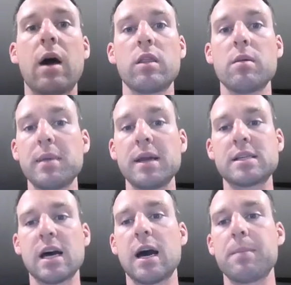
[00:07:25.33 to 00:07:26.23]
in the
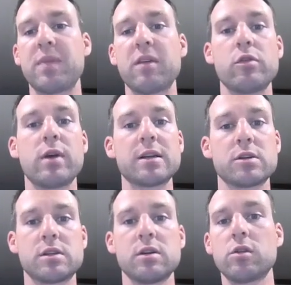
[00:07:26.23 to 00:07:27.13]
meantime, if you guys are
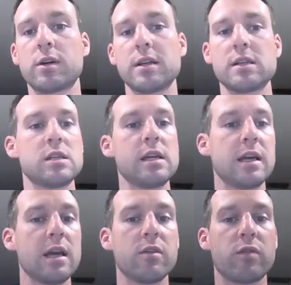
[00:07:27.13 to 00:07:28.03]
still looking to sneak
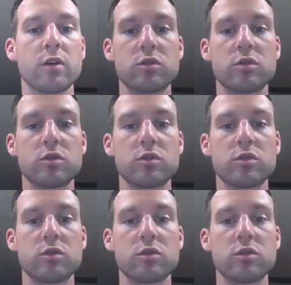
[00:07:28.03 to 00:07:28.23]
in for a